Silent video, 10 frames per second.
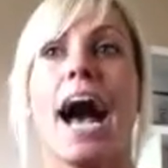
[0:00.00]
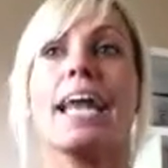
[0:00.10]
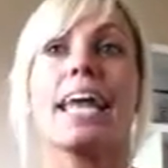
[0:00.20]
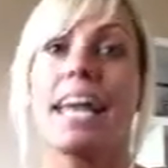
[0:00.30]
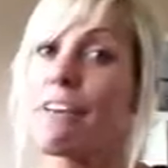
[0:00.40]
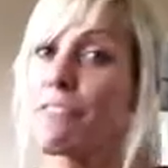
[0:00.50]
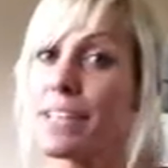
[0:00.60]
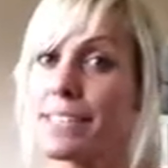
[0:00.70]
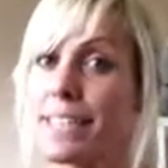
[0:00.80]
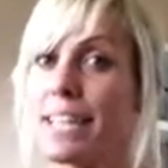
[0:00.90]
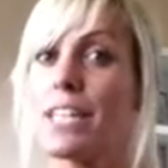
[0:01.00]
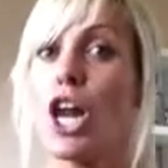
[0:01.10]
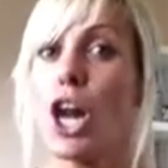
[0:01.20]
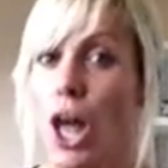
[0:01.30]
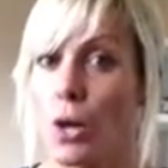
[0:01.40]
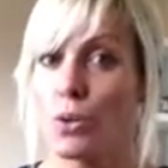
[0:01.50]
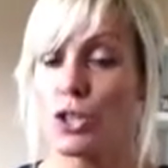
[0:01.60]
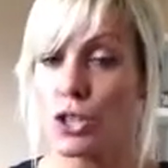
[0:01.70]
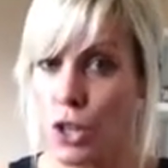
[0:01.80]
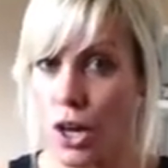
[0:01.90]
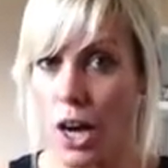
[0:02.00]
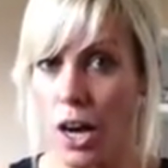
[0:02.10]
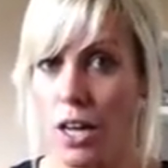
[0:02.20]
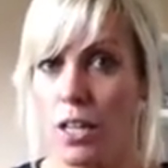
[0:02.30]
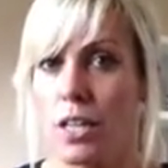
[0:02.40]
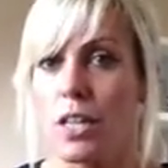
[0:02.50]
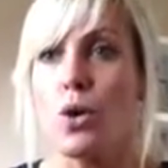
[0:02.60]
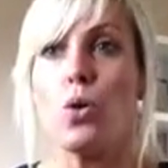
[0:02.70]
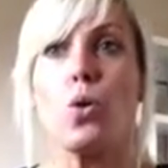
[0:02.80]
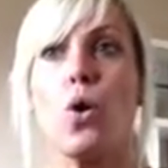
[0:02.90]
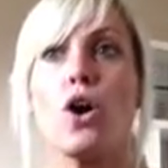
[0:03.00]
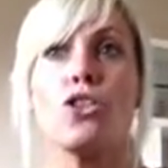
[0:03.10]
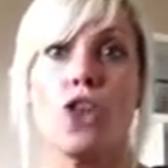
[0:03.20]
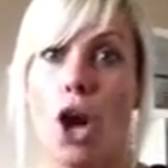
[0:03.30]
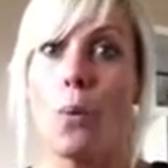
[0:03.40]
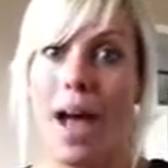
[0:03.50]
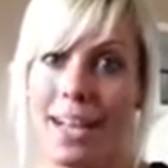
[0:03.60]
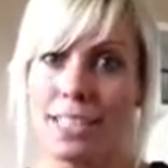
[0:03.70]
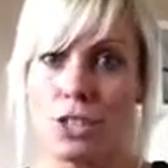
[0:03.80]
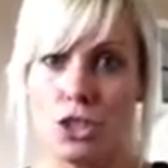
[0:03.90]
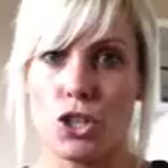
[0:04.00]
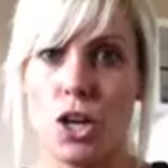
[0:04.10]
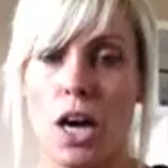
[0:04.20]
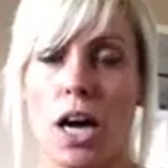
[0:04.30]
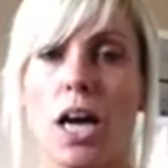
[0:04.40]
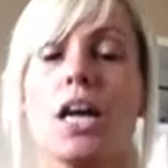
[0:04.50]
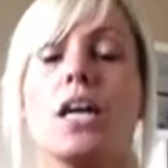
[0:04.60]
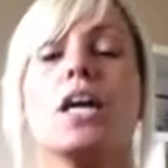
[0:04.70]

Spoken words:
And if it says low sugar or no added sugar,